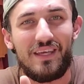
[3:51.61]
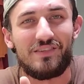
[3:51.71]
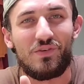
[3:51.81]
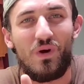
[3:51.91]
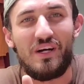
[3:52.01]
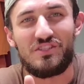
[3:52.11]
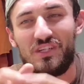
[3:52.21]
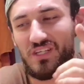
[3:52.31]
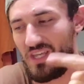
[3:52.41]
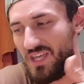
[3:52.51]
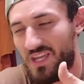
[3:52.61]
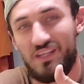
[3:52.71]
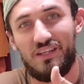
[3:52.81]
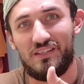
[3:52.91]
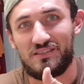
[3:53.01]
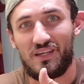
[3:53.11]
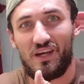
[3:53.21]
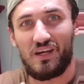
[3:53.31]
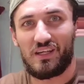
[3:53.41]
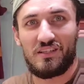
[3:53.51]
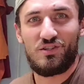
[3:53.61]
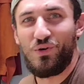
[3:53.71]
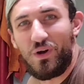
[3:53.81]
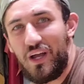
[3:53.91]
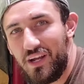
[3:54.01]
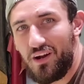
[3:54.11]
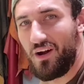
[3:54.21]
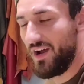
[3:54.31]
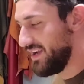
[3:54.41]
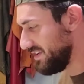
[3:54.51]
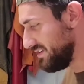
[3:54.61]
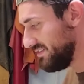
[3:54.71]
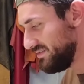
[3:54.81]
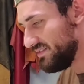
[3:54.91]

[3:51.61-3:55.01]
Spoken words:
thanks for watching, and let's get to it right here. All right.